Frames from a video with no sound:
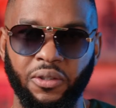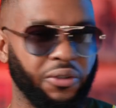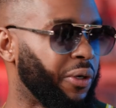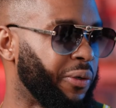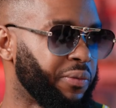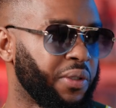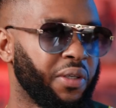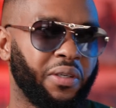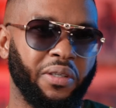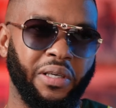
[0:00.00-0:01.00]
You know,
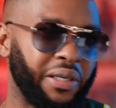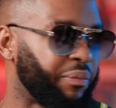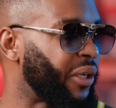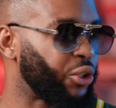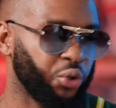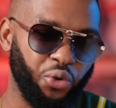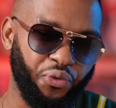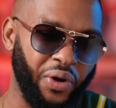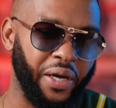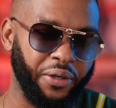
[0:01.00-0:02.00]
make sure
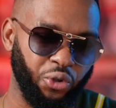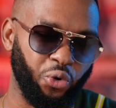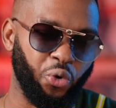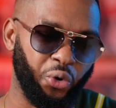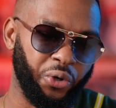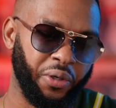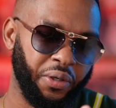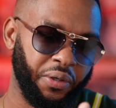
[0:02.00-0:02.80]
you find your